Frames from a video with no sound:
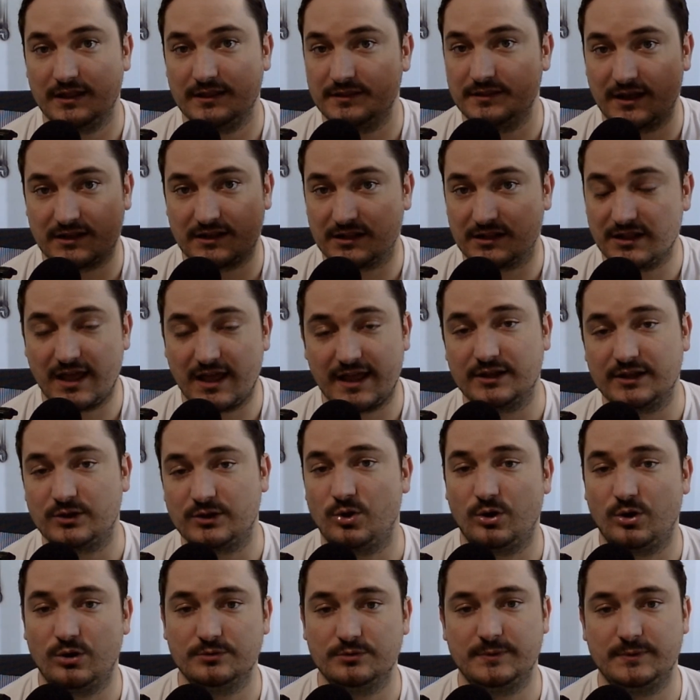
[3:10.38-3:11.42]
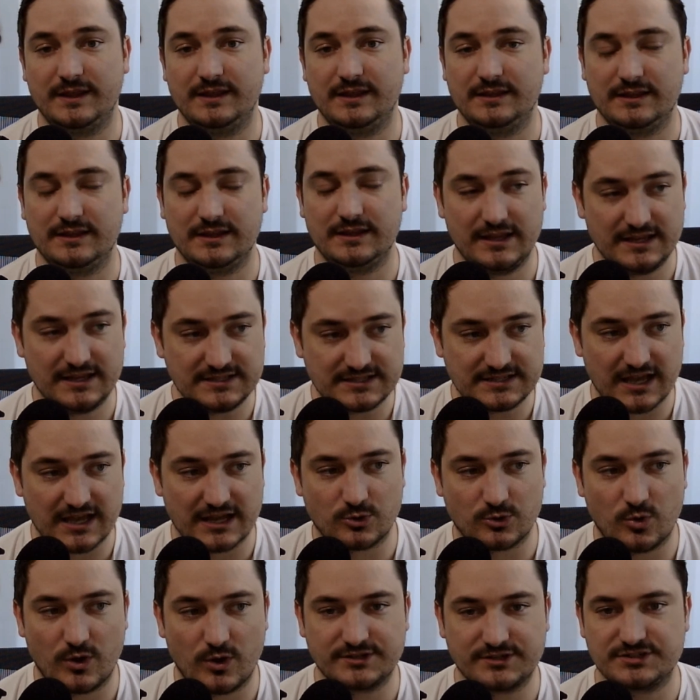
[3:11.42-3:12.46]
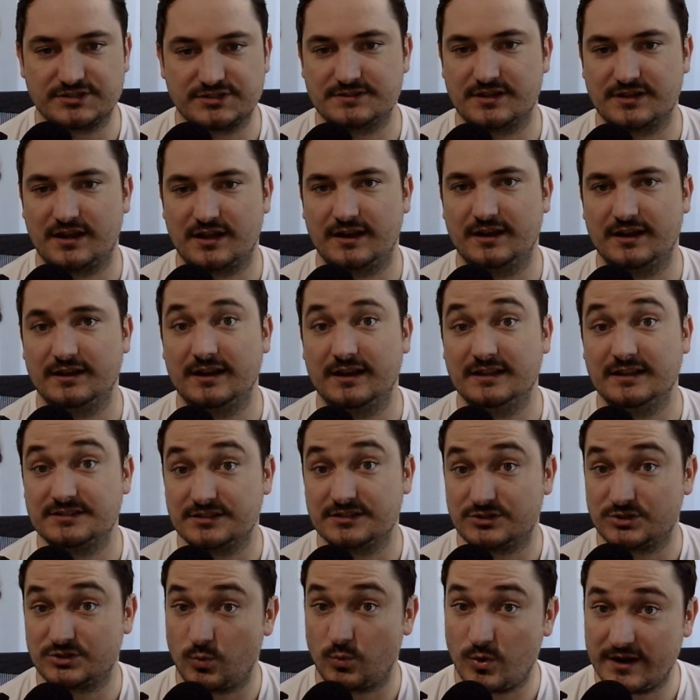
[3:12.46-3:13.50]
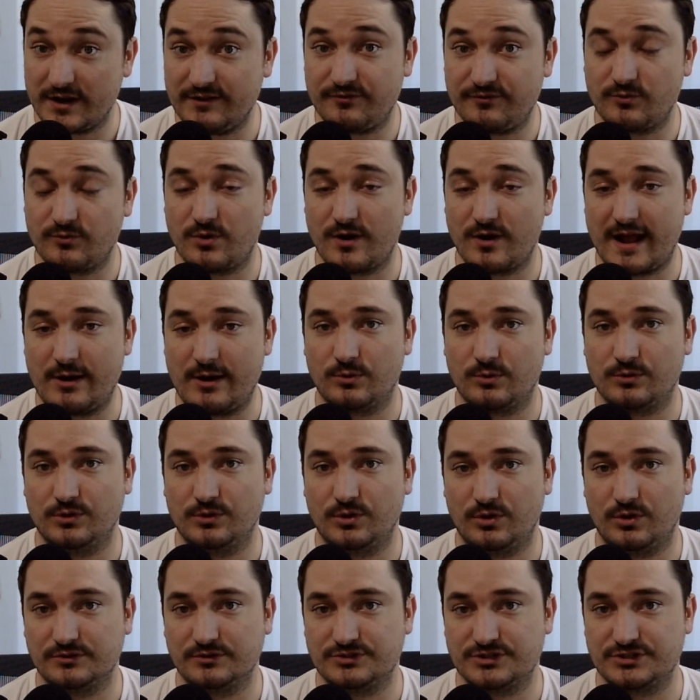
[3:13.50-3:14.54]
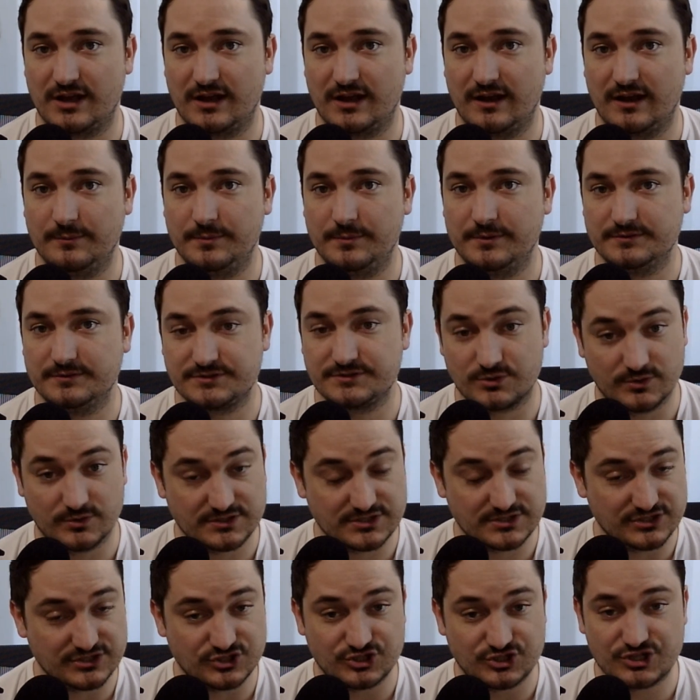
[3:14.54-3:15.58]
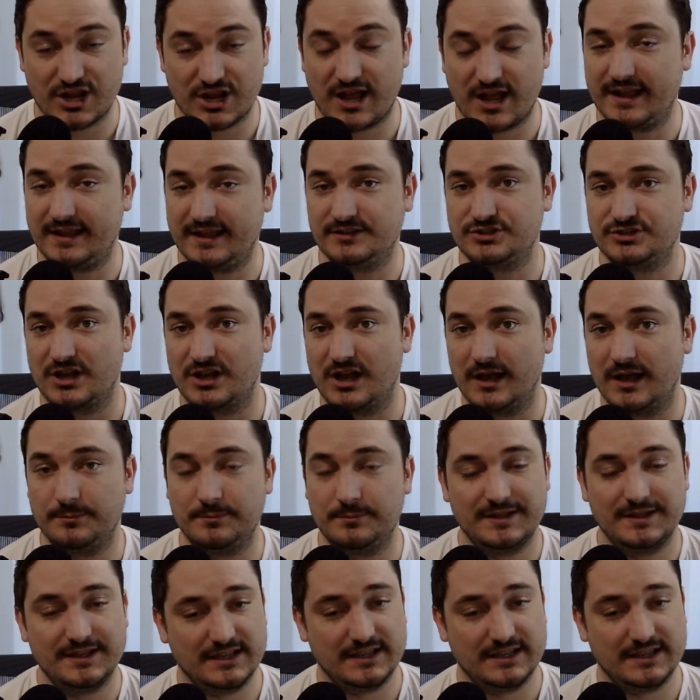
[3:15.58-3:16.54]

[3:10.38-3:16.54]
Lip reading: A client called me. He's got questions on it. It's a 24-hour long job, so it's a giant job.